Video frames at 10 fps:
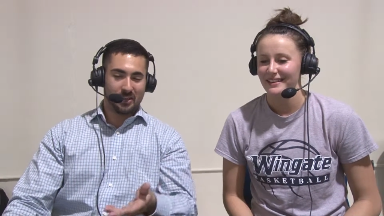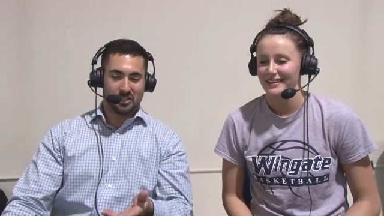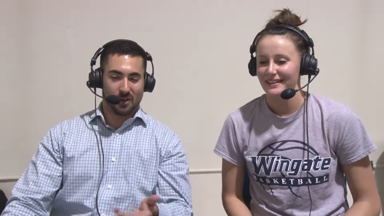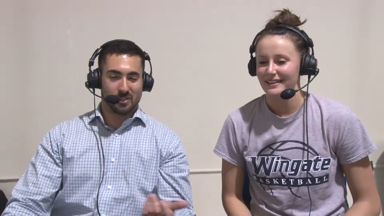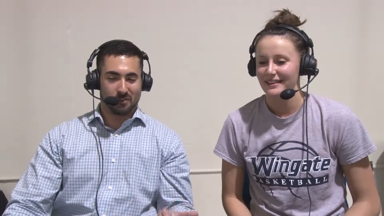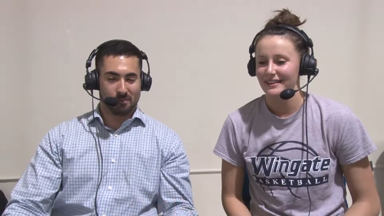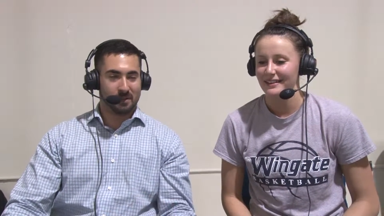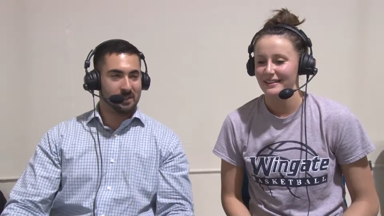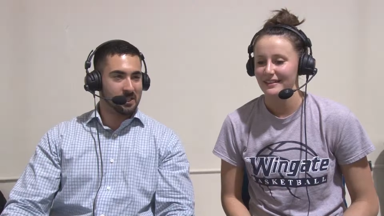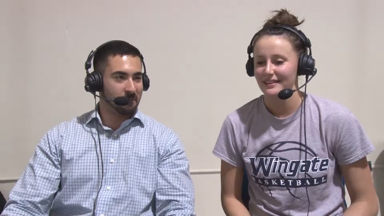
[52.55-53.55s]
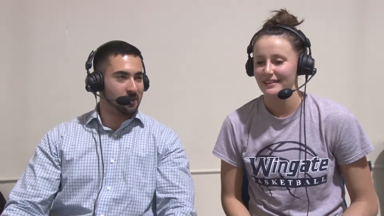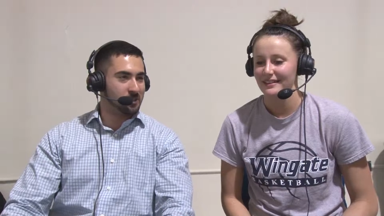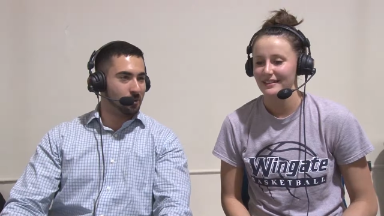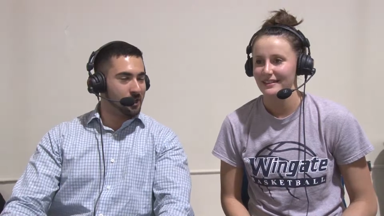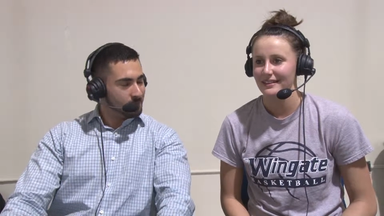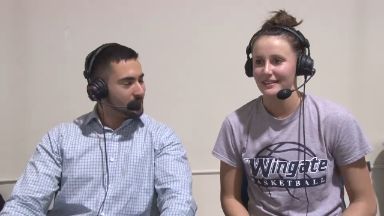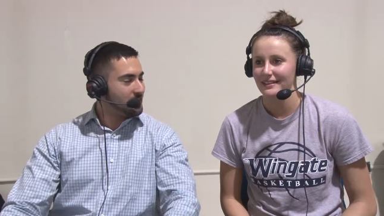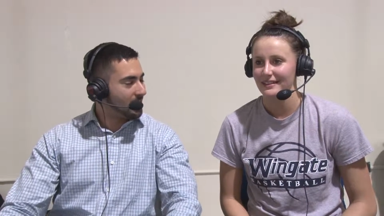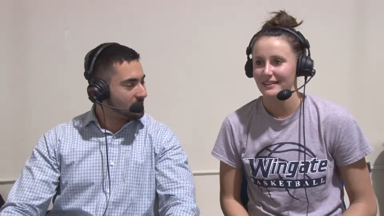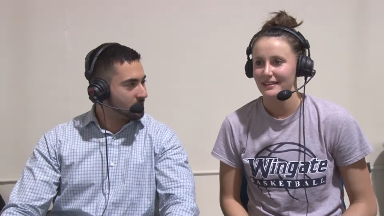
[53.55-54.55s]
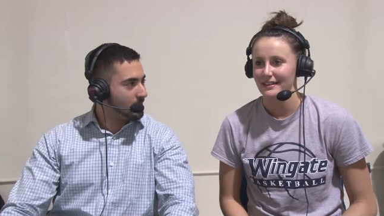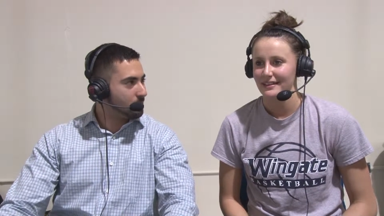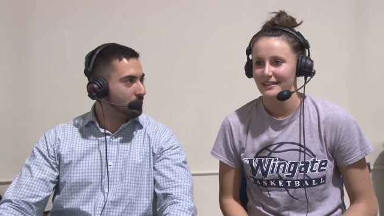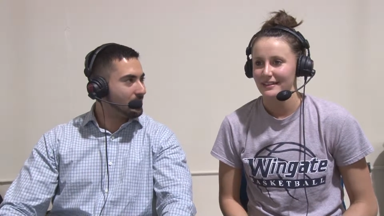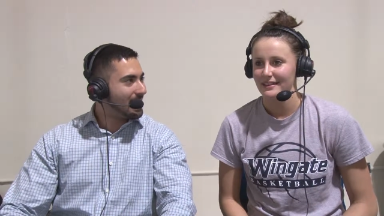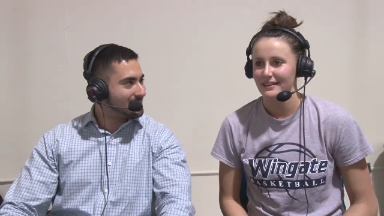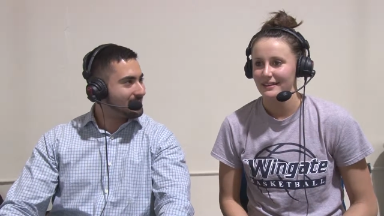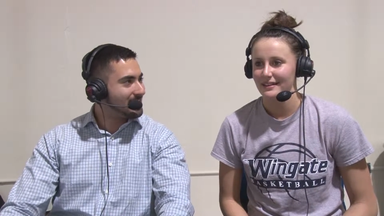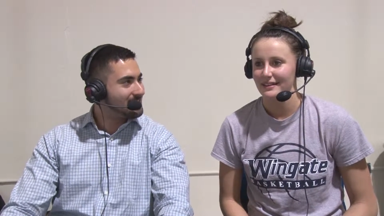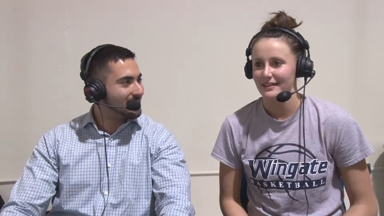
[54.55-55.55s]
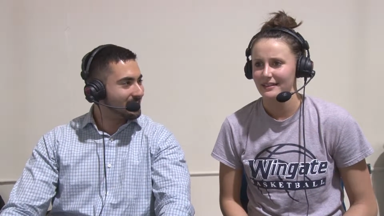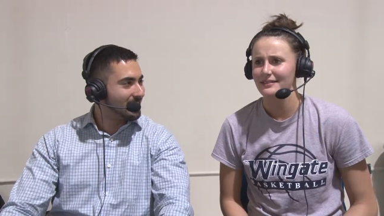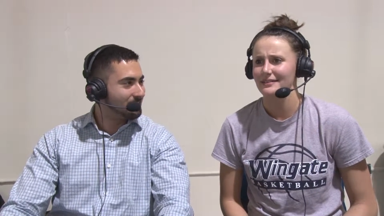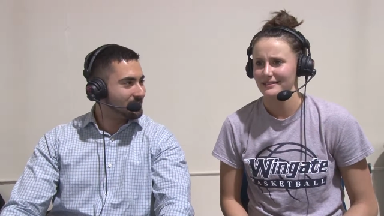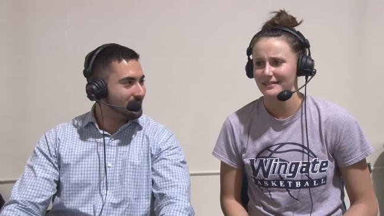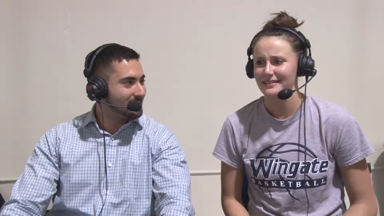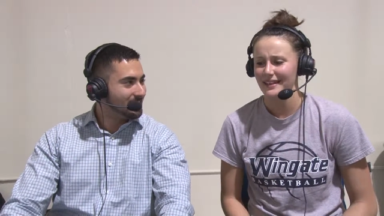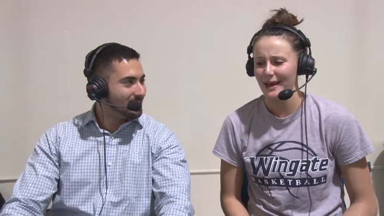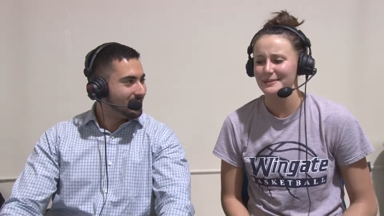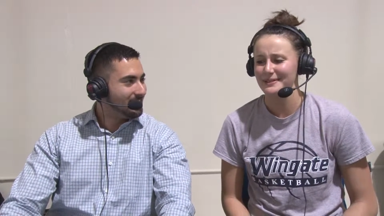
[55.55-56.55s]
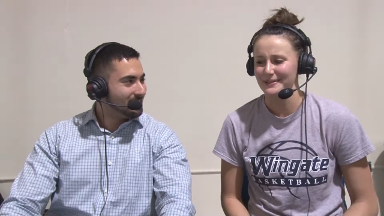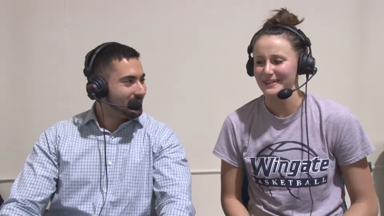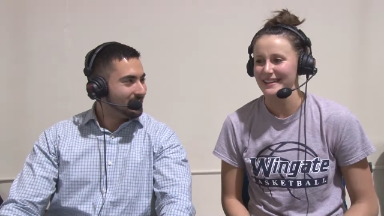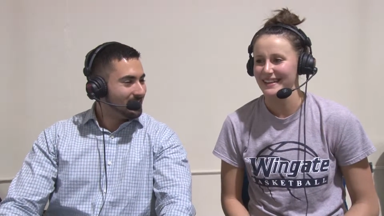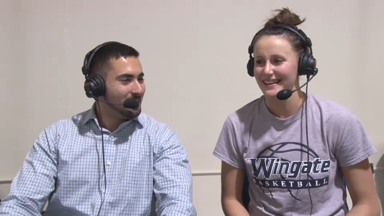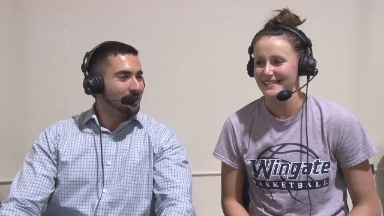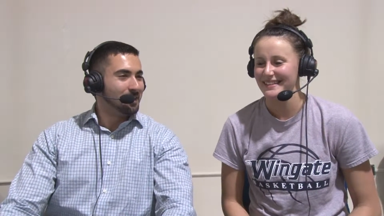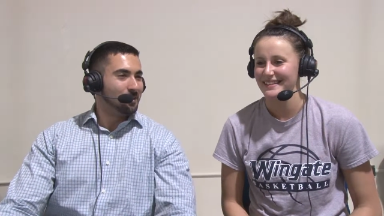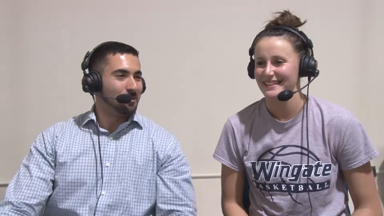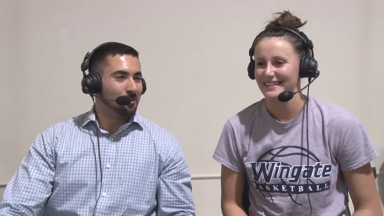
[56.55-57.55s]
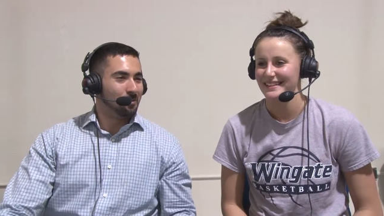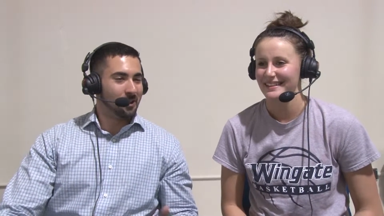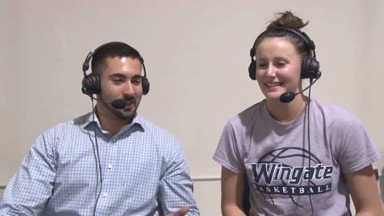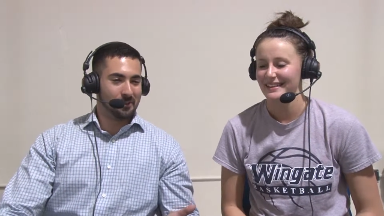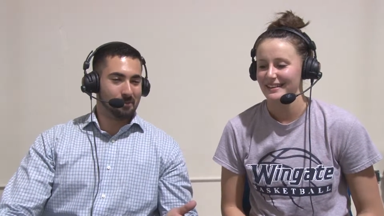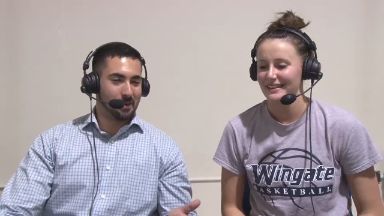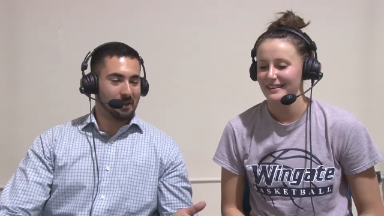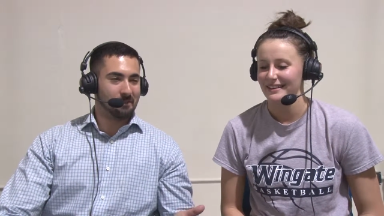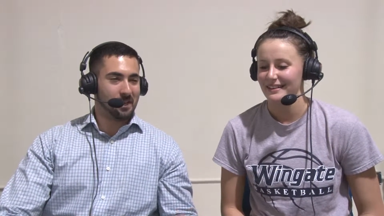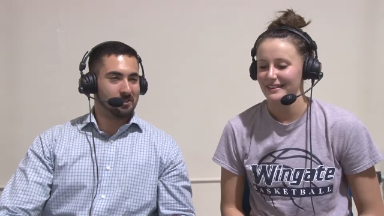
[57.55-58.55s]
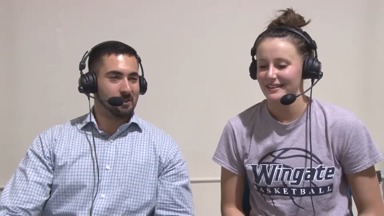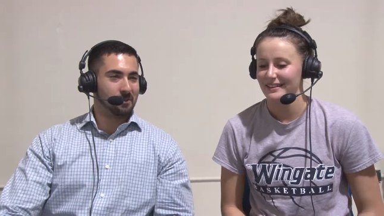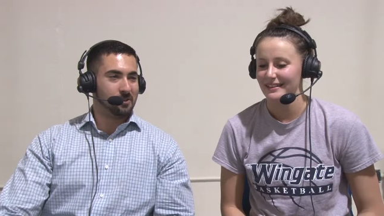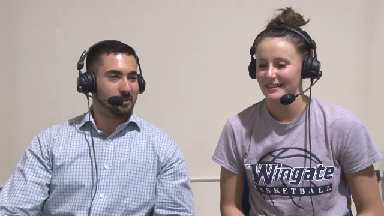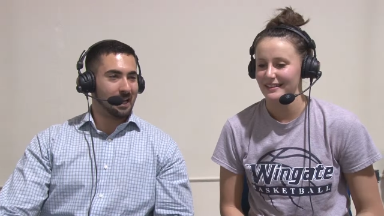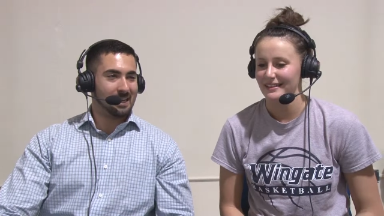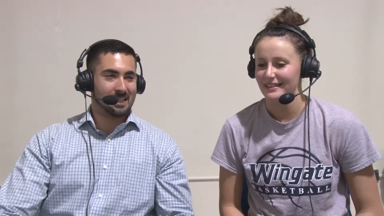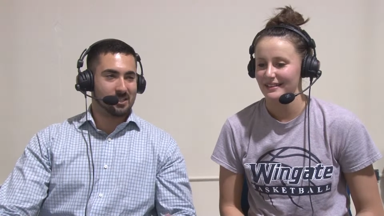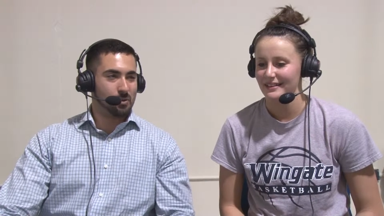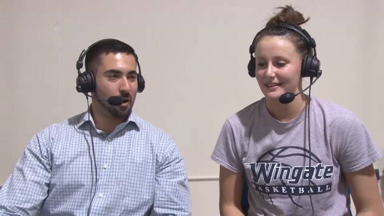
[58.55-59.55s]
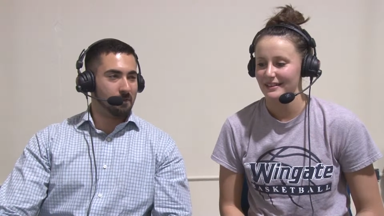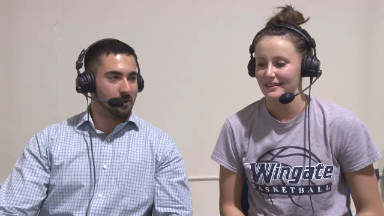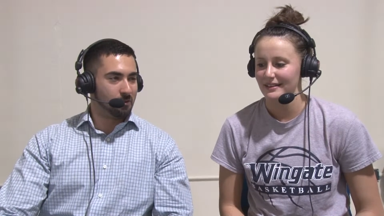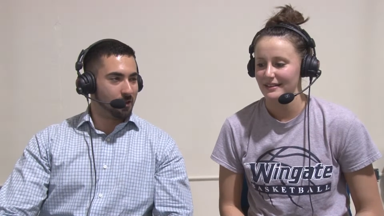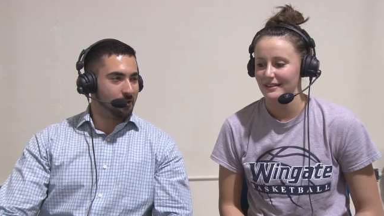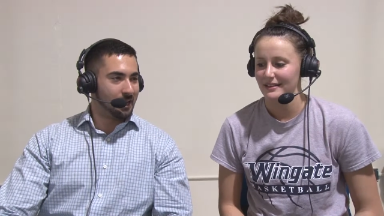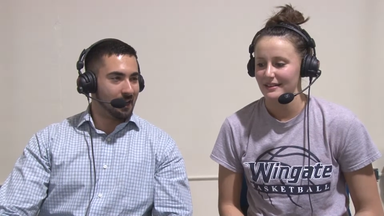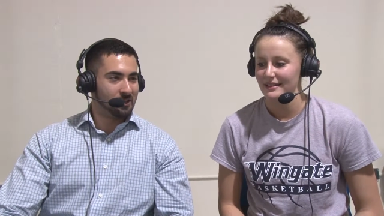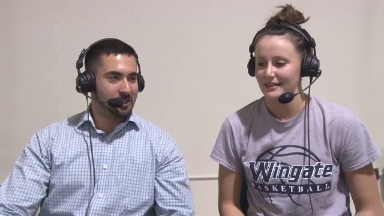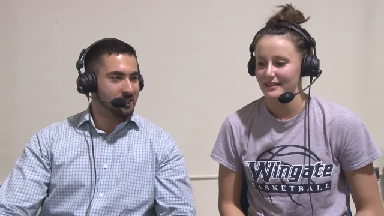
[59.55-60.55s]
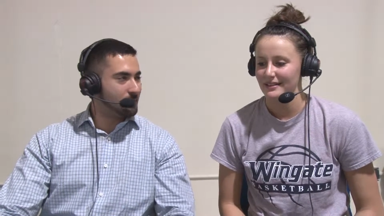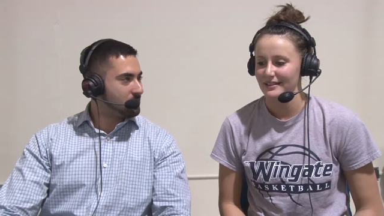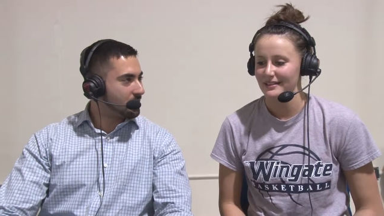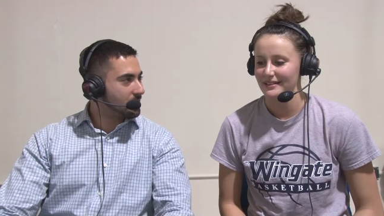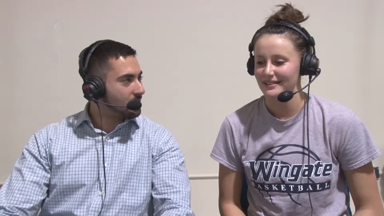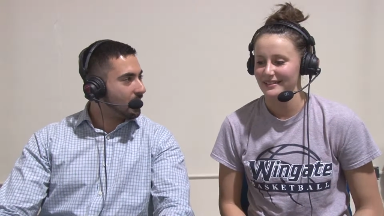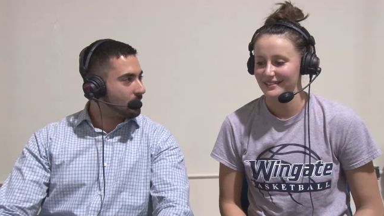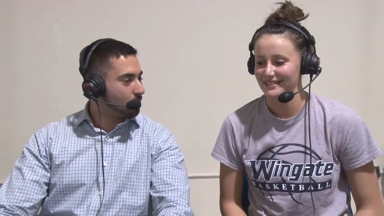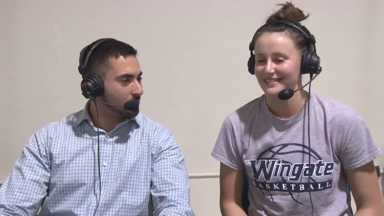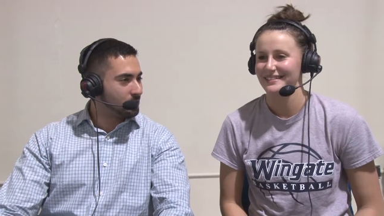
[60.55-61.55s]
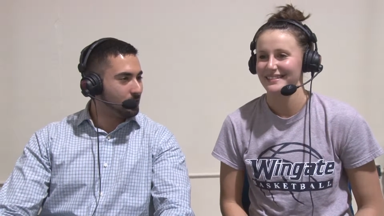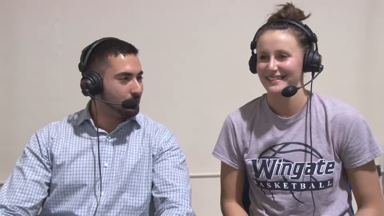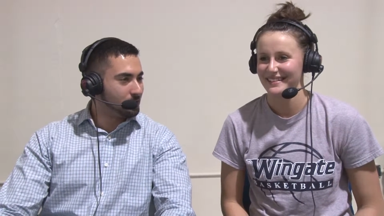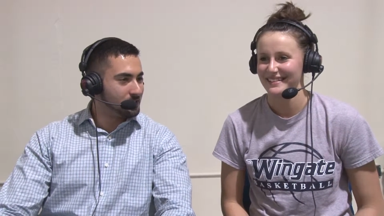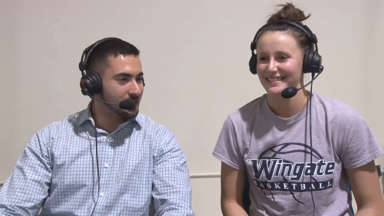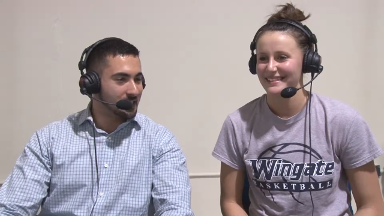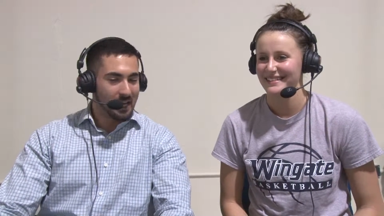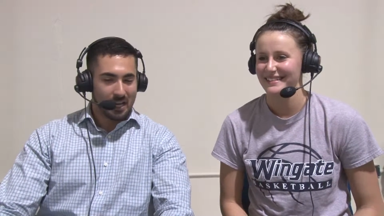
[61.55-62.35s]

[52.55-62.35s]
Speaker 1: This year, it's a little bit of a different story. It's a bit nicer to be able to relax in that second half, isn't it?
Speaker 2: Mm, absolutely, yes.
Speaker 1: Well, another big victory for you guys. That's 12 in a row now. It just seems like clockwork mm-hmm. almost. And